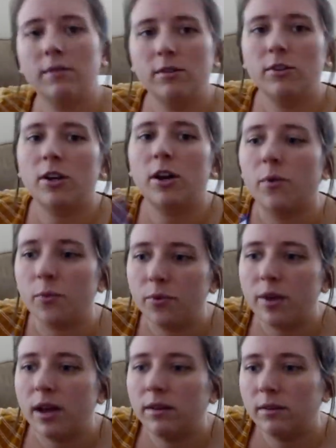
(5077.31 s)
So
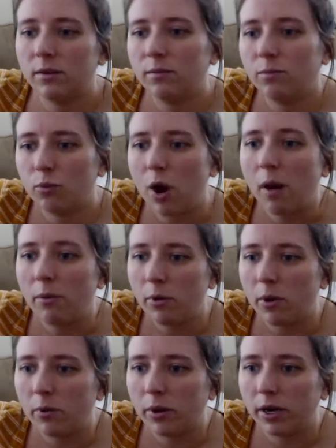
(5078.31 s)
that's probably
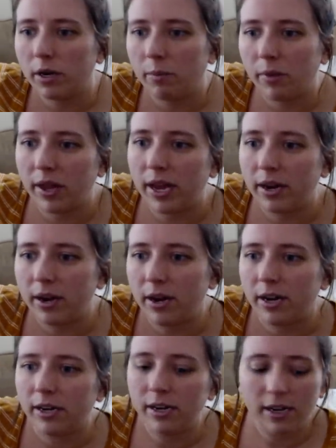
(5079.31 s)
what we're gonna plan
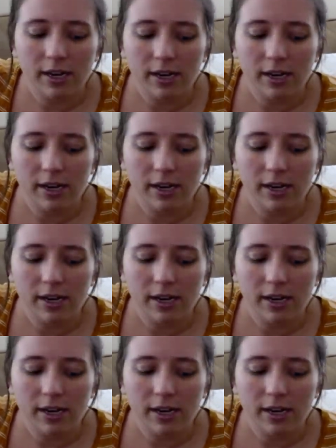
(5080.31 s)
on.